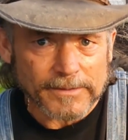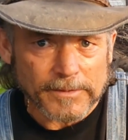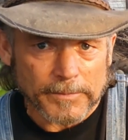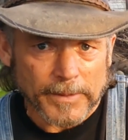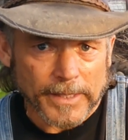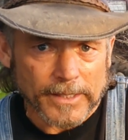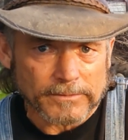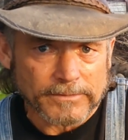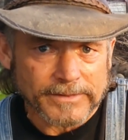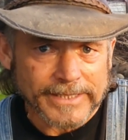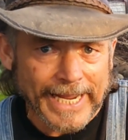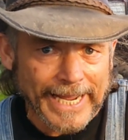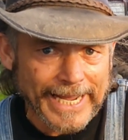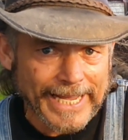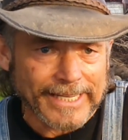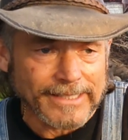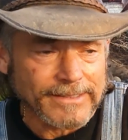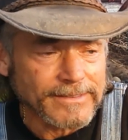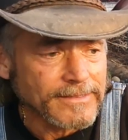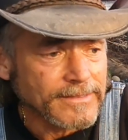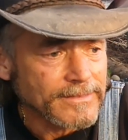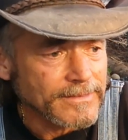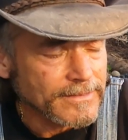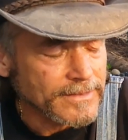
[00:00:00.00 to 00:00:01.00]
about
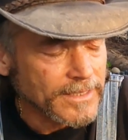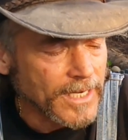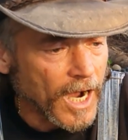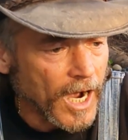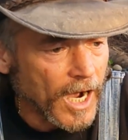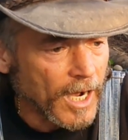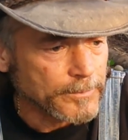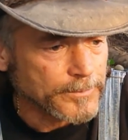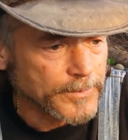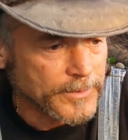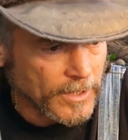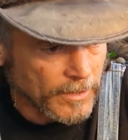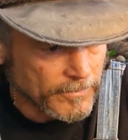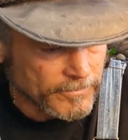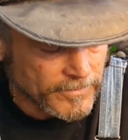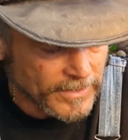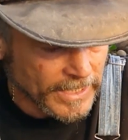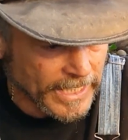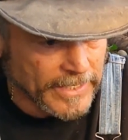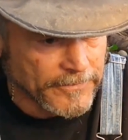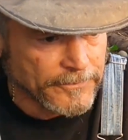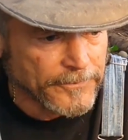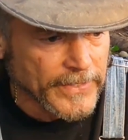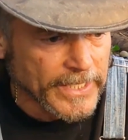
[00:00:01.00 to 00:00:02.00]
10 cups of
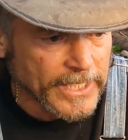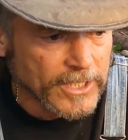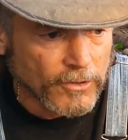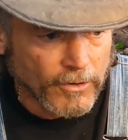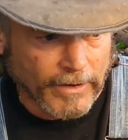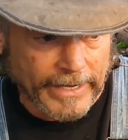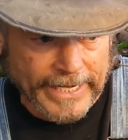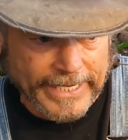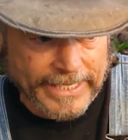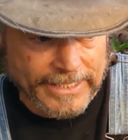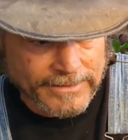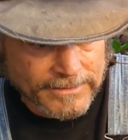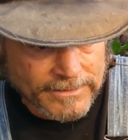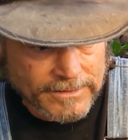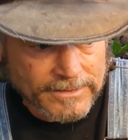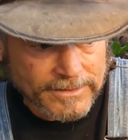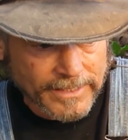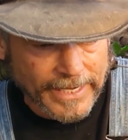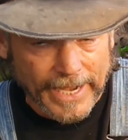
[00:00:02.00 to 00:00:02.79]
leafy greens